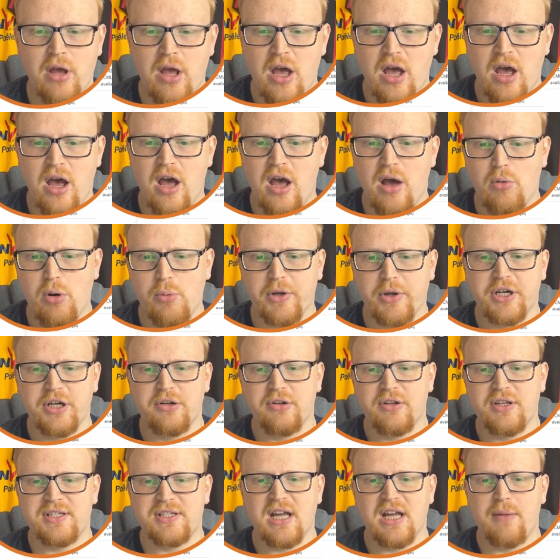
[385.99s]
What we're going to do
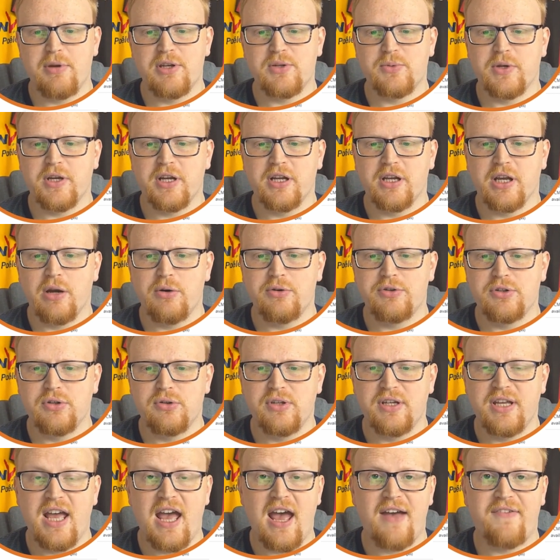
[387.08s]
this time is we're going to go to the
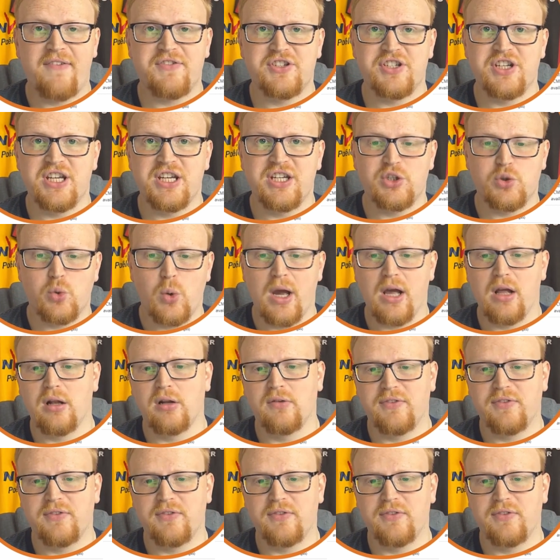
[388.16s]
FC12